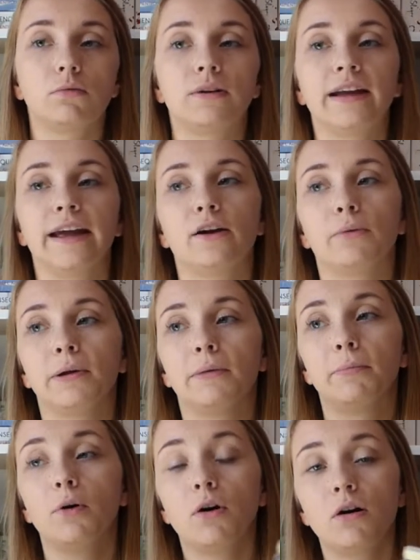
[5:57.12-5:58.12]
one day he'll be a
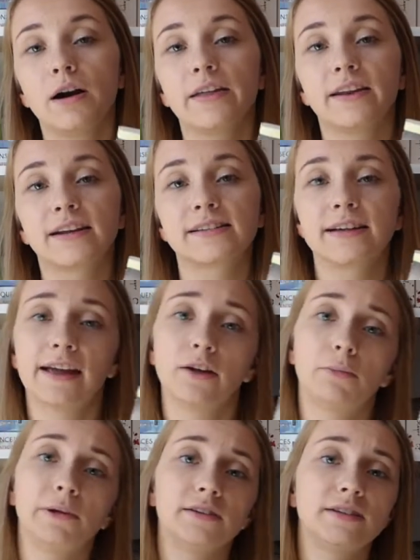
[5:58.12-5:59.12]
boy, the next day
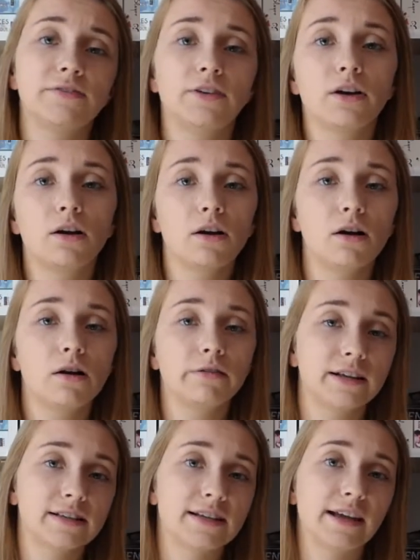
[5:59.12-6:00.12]
he'll be a different girl,
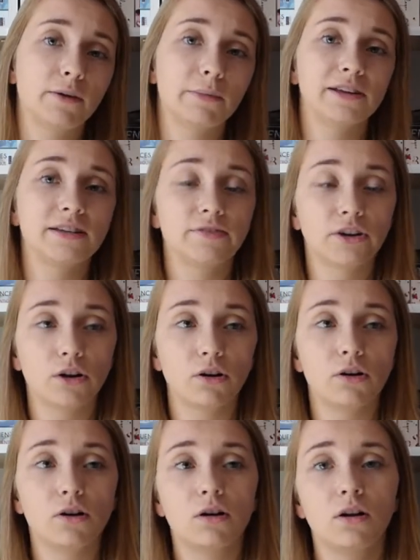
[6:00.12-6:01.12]
the next day he'll be a different
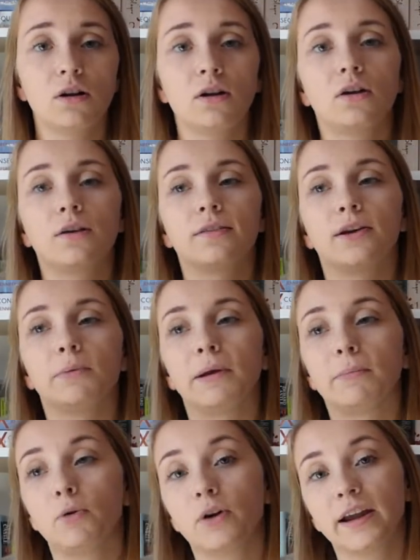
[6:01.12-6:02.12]
girl, he'll be
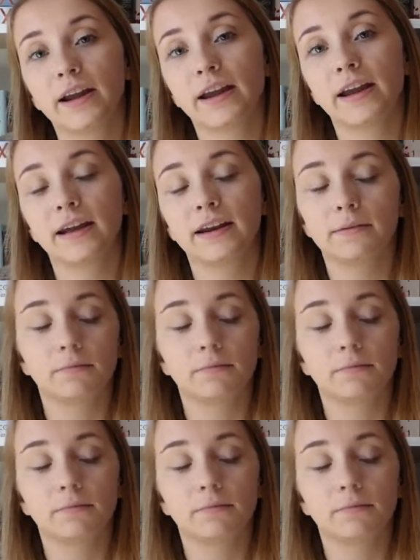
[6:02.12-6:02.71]
a boy again,